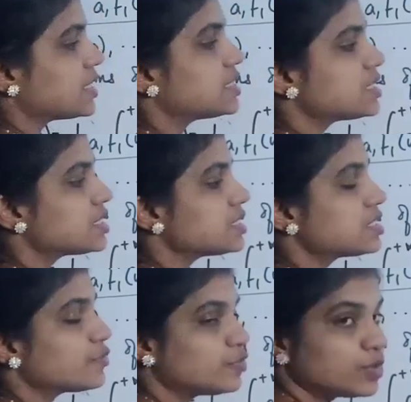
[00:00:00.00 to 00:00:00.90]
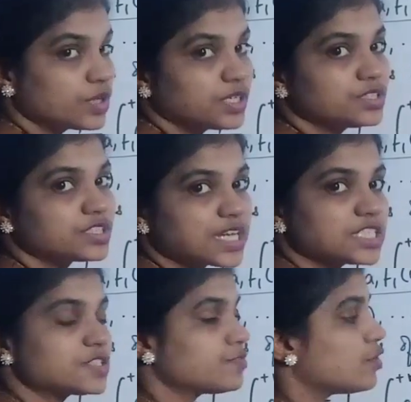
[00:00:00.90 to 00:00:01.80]
This is Fourier
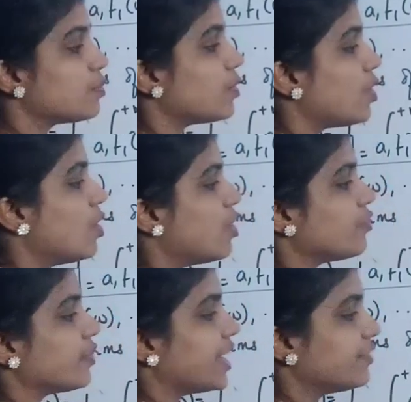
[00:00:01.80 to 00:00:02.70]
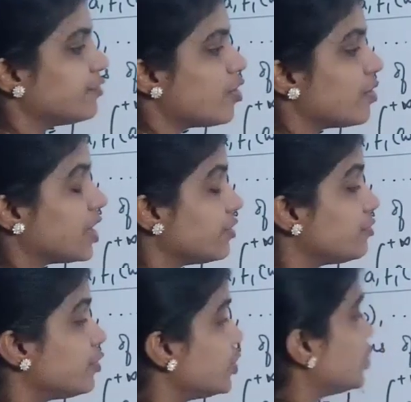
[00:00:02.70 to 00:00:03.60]
transform of
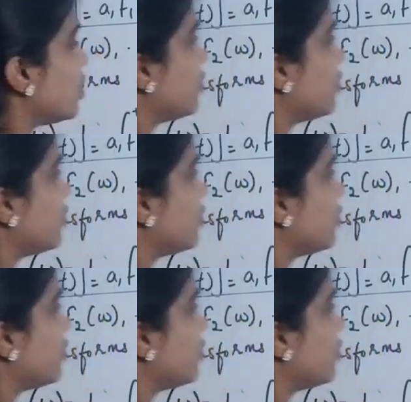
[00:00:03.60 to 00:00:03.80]
f2